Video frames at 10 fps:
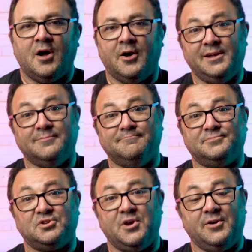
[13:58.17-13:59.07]
All right,
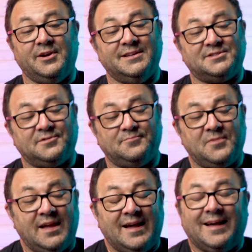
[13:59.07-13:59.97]
so here it is.
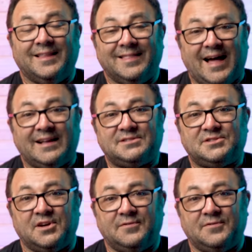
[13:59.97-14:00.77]
Lots